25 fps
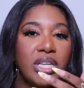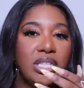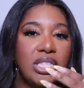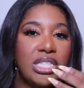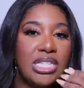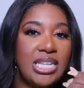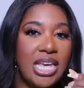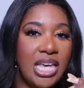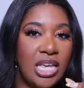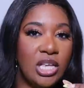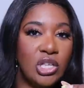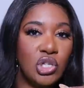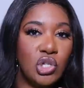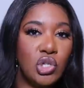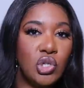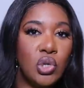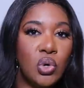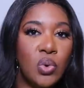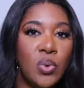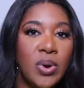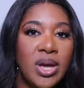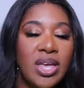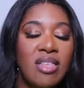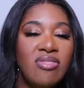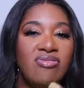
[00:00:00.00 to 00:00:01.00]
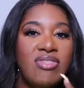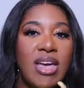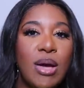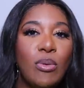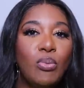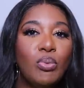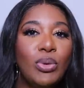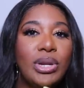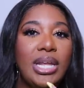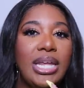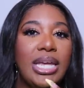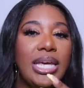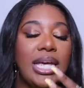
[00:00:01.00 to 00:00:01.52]
tint to it that
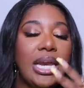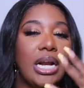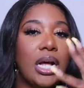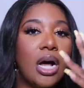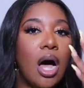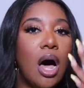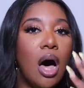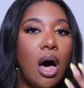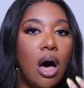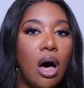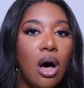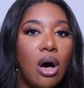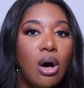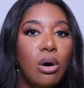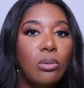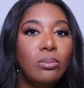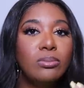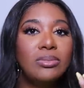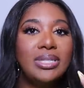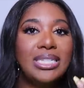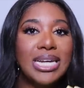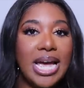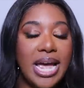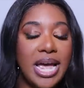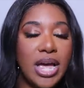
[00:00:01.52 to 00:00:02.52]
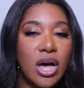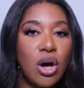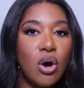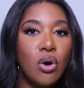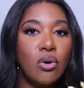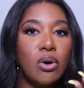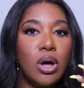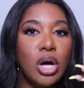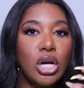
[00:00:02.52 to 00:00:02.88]
really can calm down